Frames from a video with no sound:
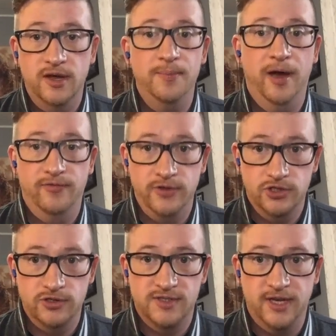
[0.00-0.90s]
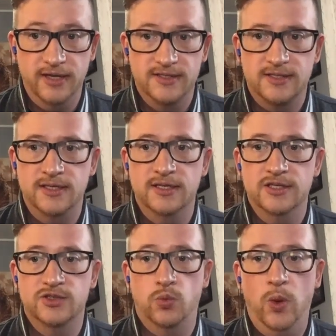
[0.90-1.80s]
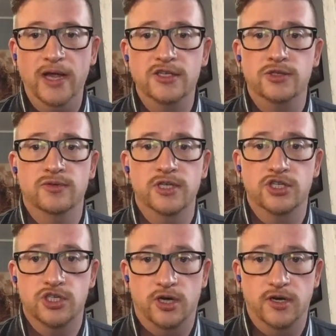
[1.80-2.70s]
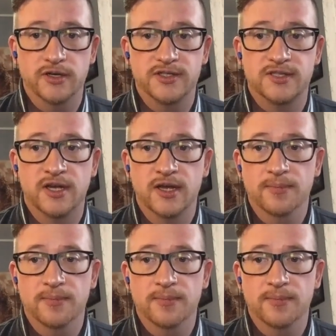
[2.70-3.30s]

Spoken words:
about future sets is, when do the Jaws,